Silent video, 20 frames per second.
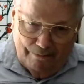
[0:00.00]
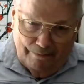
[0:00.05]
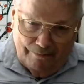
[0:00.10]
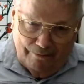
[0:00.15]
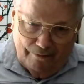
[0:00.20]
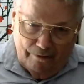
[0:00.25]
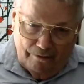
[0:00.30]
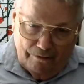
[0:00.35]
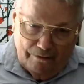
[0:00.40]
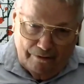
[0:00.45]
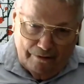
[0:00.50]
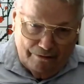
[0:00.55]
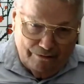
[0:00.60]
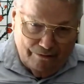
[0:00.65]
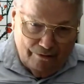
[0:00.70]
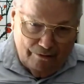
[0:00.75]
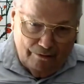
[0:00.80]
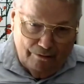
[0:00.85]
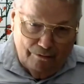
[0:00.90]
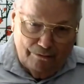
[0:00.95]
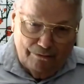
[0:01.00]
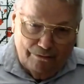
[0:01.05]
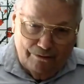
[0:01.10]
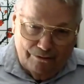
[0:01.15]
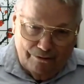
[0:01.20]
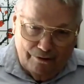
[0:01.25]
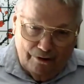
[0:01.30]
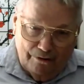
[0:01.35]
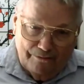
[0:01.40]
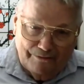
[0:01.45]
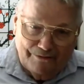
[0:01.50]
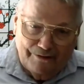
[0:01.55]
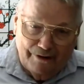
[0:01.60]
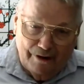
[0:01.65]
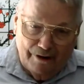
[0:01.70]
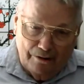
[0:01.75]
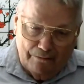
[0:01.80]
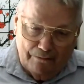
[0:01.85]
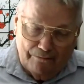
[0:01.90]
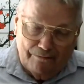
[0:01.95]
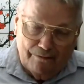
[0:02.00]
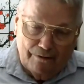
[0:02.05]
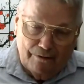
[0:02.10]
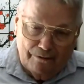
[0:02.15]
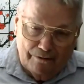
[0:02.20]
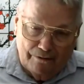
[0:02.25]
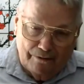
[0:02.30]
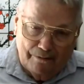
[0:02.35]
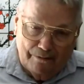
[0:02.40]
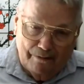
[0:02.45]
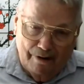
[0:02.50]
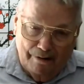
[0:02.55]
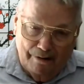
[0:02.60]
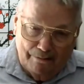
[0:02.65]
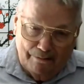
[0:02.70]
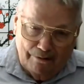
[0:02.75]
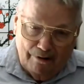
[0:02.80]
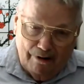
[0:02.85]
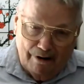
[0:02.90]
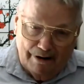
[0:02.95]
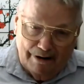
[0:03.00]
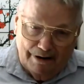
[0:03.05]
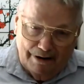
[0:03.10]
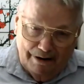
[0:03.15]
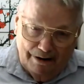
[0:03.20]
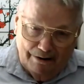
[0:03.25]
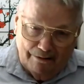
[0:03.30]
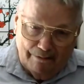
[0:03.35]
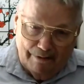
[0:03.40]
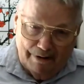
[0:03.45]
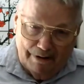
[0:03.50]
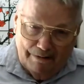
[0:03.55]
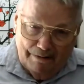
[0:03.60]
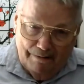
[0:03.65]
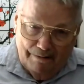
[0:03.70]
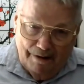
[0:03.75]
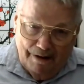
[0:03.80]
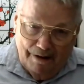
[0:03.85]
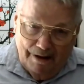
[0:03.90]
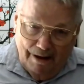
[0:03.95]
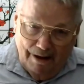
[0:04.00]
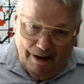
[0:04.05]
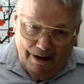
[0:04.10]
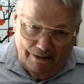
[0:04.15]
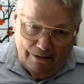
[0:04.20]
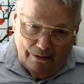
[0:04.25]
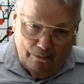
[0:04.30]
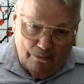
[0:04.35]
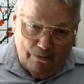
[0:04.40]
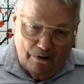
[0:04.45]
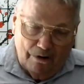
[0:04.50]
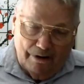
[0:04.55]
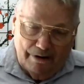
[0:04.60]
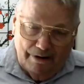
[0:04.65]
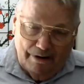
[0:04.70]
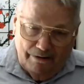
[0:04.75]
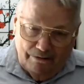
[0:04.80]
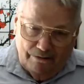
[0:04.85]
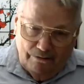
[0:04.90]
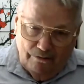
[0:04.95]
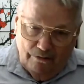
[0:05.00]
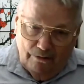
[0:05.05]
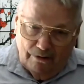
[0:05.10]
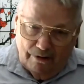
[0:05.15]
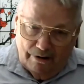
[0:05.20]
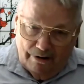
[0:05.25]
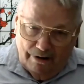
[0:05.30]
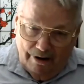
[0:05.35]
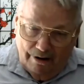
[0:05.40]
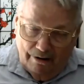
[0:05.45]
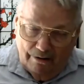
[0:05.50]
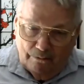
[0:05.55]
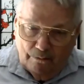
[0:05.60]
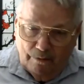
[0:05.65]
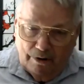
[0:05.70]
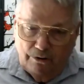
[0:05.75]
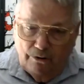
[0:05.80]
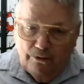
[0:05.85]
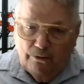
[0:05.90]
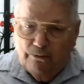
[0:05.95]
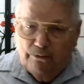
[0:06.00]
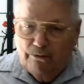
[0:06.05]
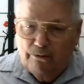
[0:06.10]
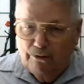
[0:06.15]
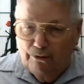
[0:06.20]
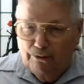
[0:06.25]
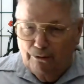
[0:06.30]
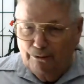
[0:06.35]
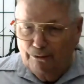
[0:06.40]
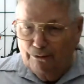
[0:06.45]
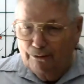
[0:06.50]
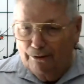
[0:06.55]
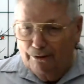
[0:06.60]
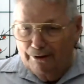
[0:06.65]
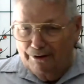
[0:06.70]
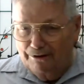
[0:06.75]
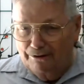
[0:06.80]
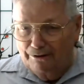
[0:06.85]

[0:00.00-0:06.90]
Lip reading: further Salute the Service and help further pranic healing. The work is good. When you do good,